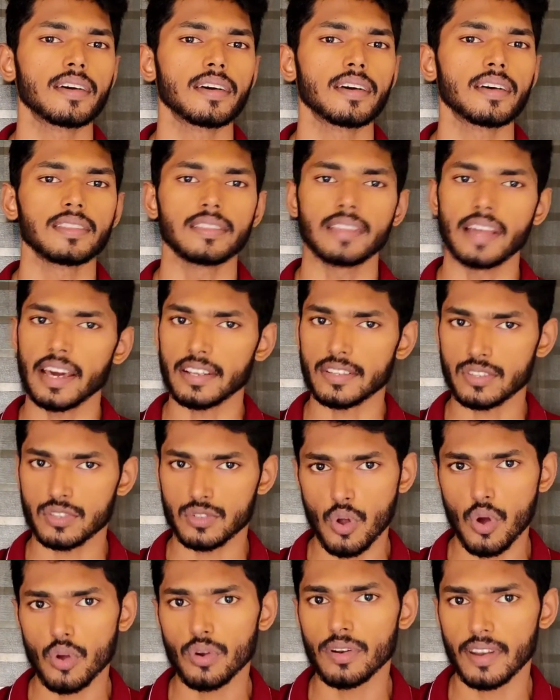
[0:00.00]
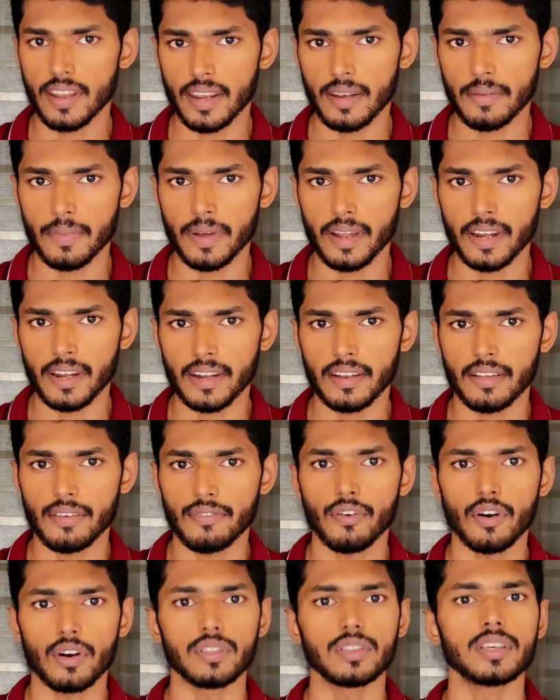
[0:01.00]
There is no treatment for
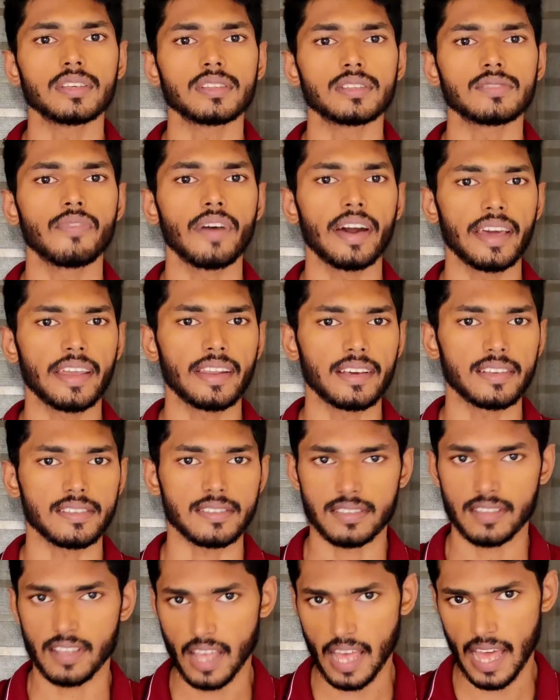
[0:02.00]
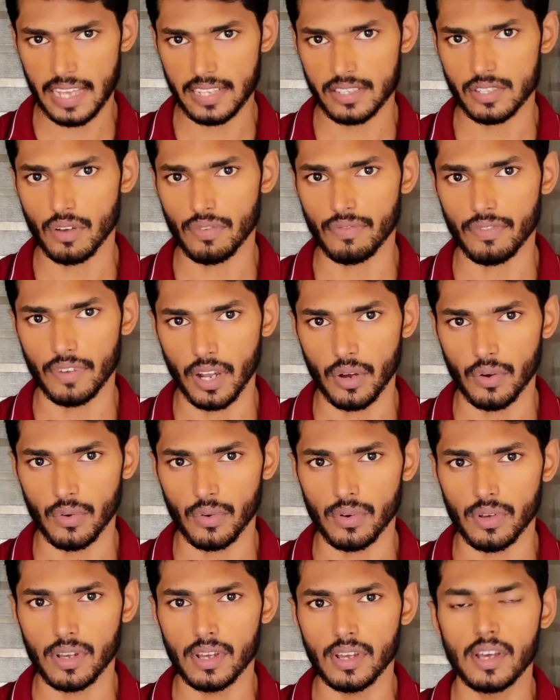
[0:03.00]
this virus as of now.
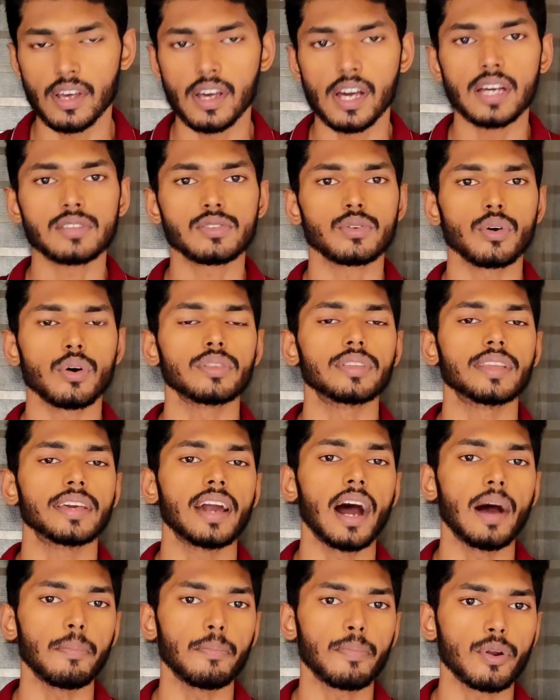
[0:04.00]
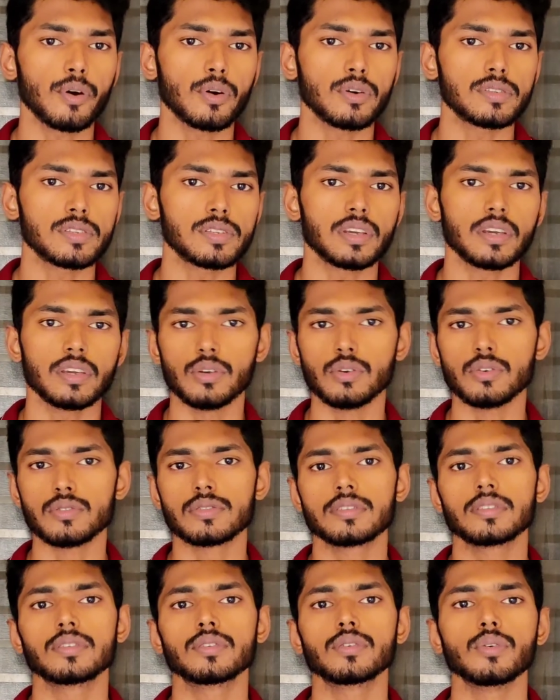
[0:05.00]
So the approach used
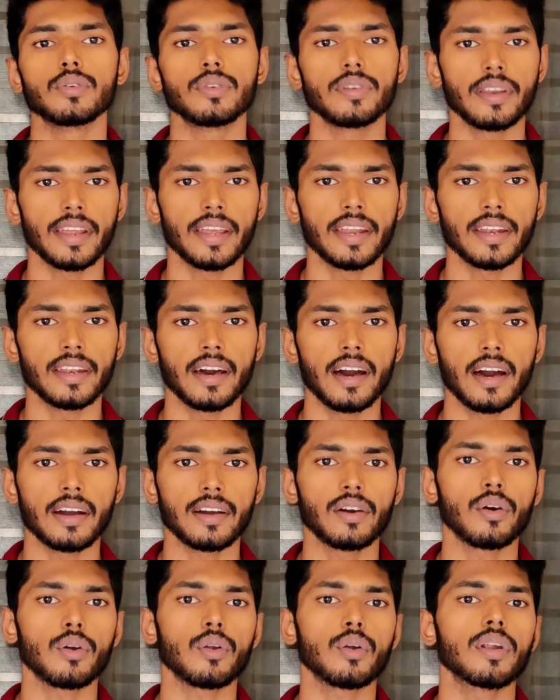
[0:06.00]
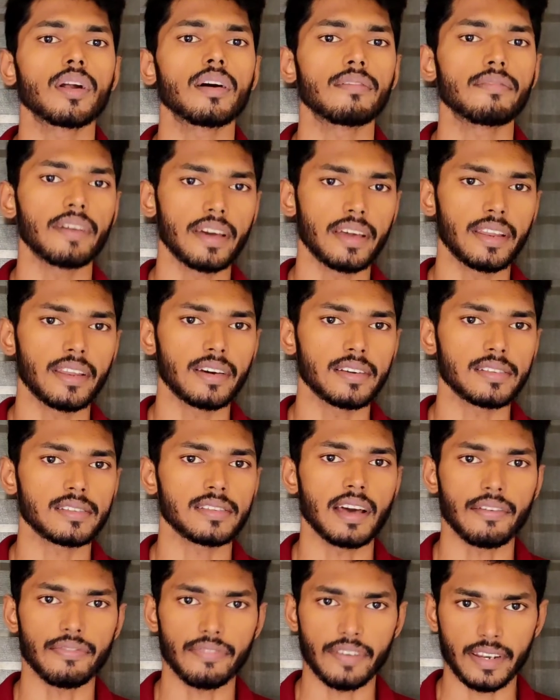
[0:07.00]
to treat a coronavirus
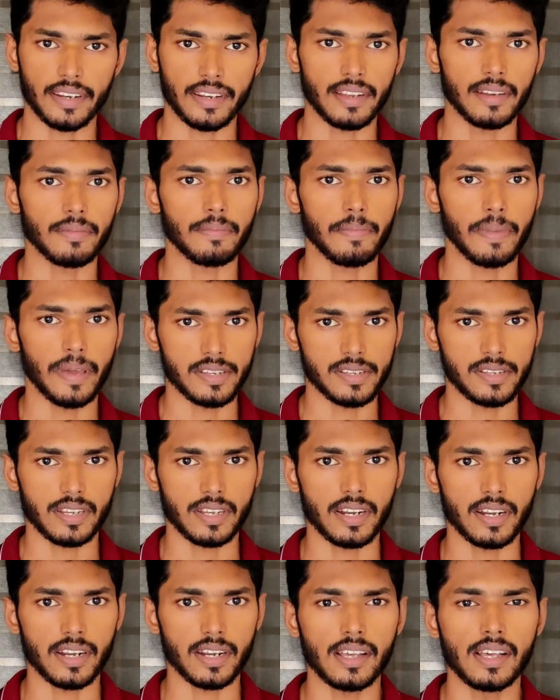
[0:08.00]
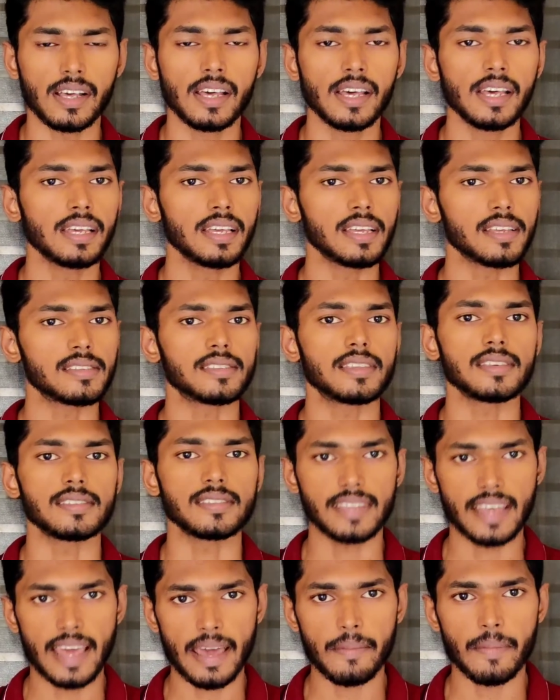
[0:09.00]
affected patient is the
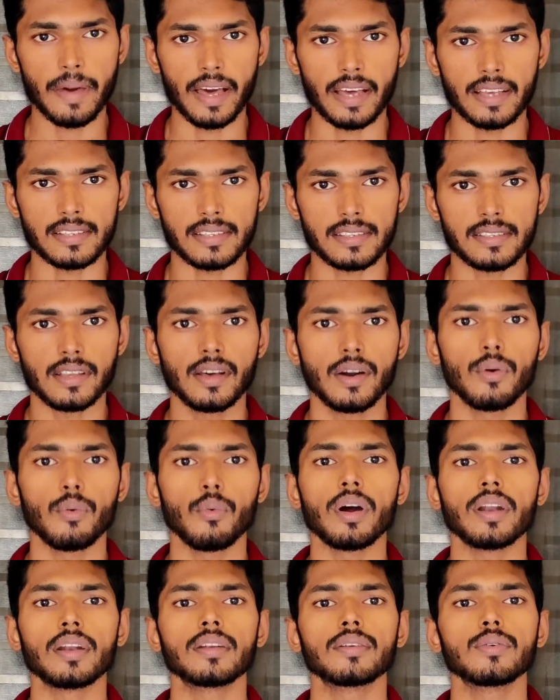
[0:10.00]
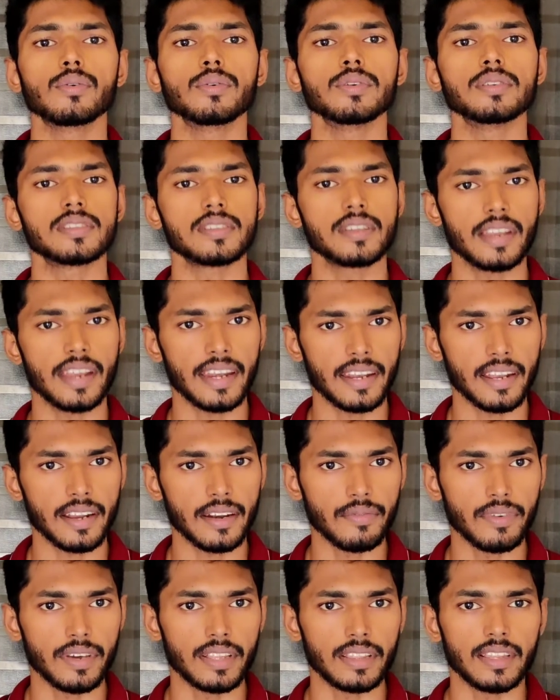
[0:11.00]
same as one who is treated
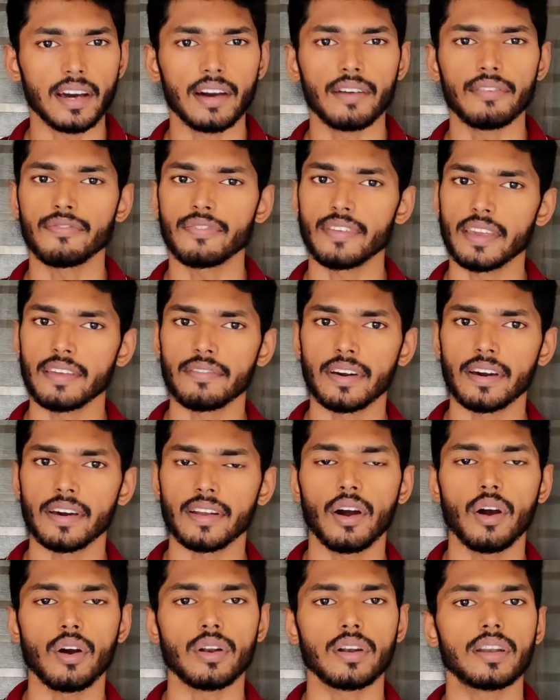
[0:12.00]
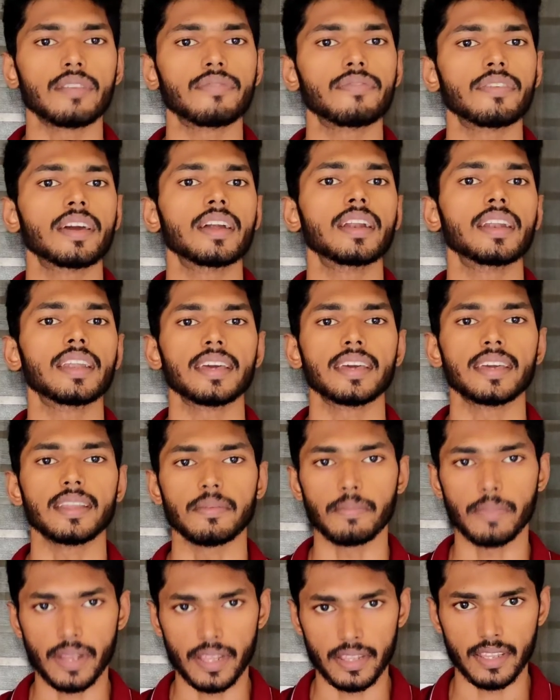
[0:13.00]
with a fever or difficulty in
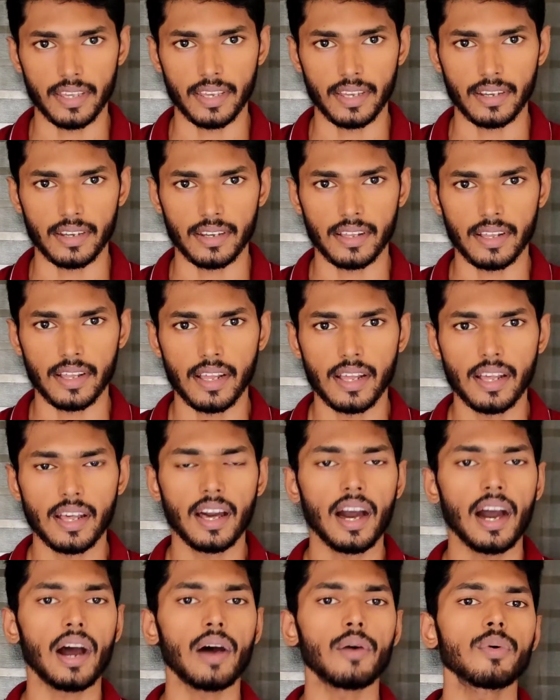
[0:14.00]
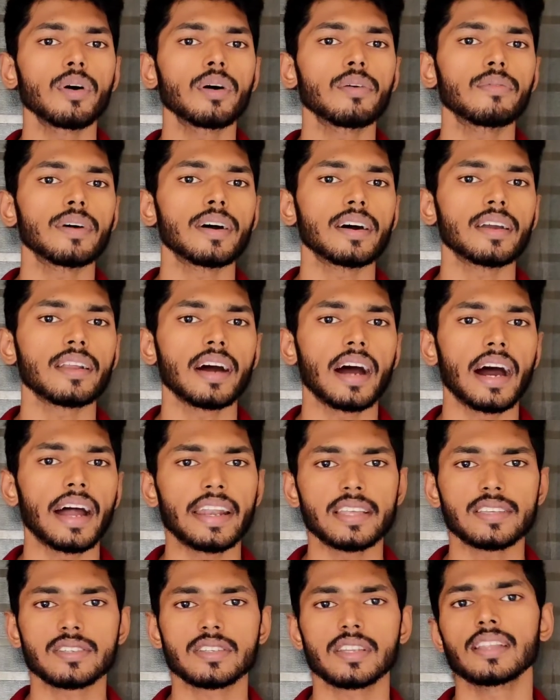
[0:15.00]
breathing. However,
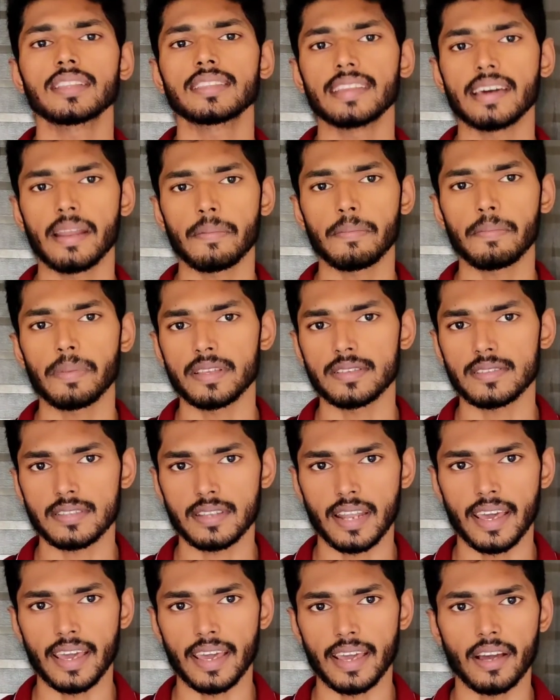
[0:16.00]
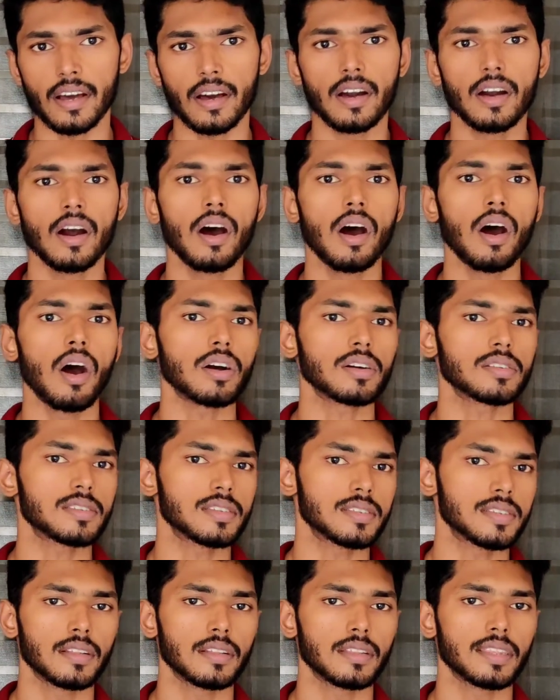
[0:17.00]
additional therapies like
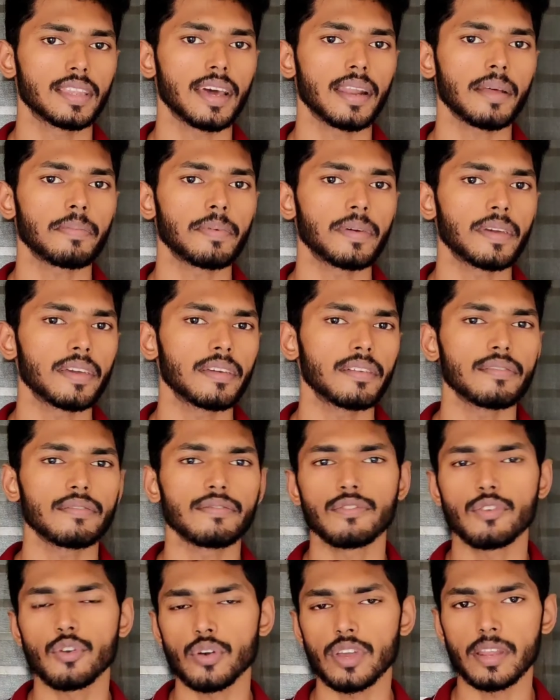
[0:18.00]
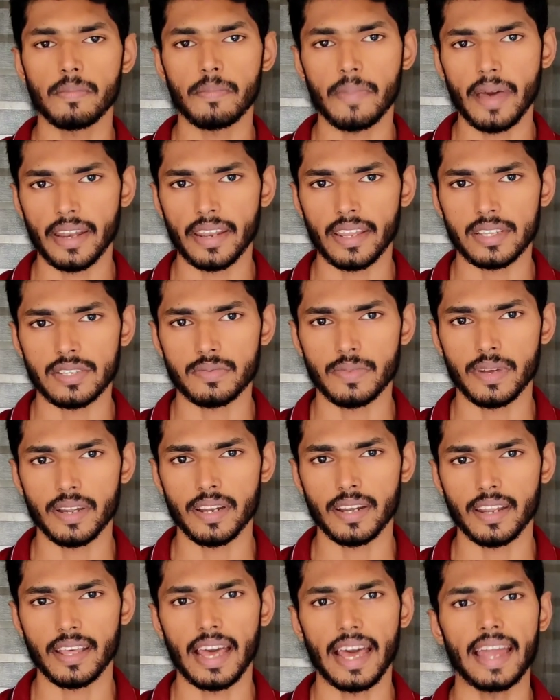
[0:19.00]
oxygen therapy, fluid management,
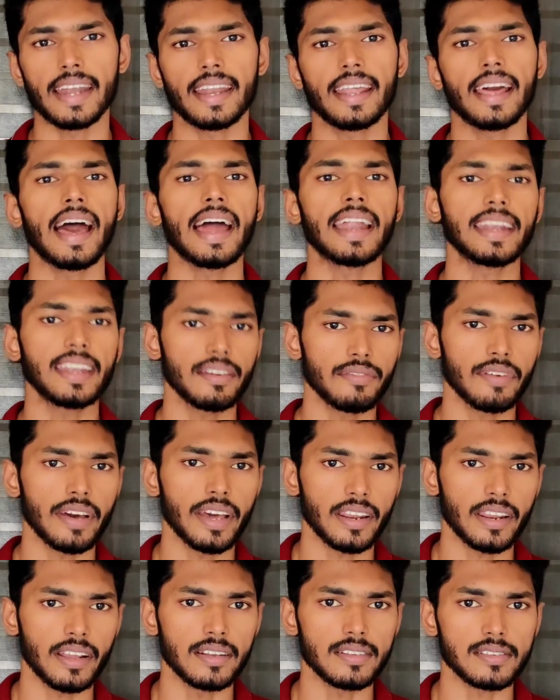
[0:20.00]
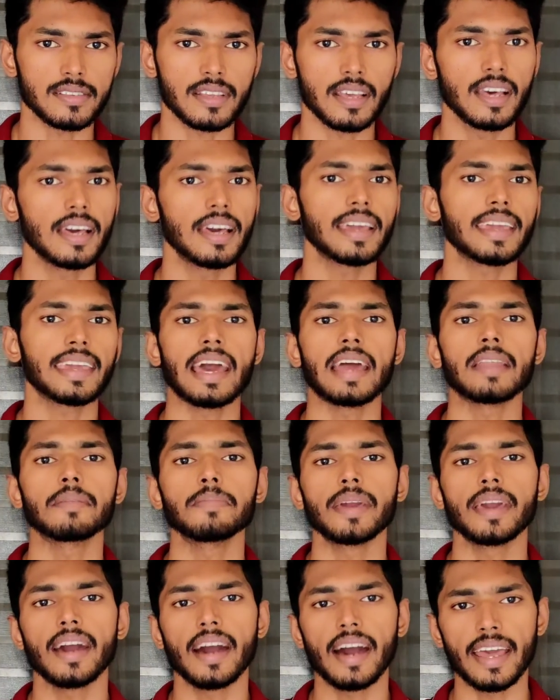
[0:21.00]
and antivirals can be
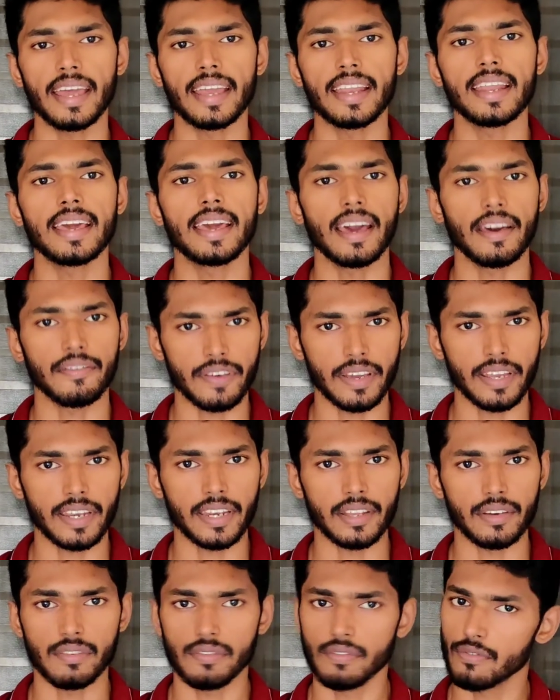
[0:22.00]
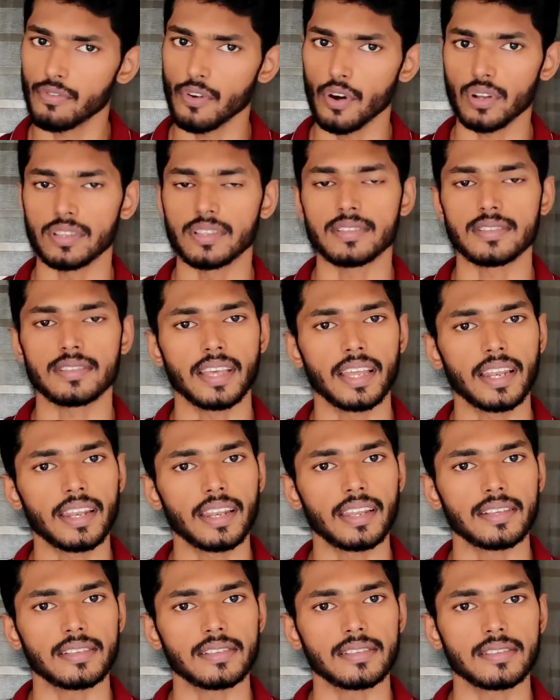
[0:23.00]
highly effective for this
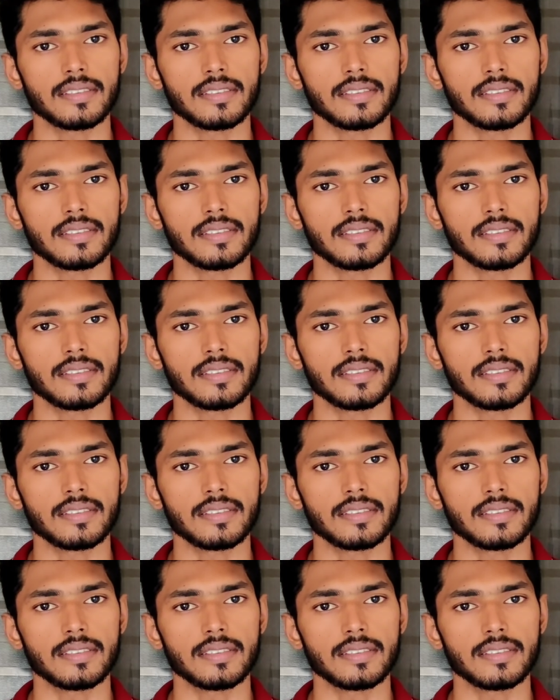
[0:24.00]
illness.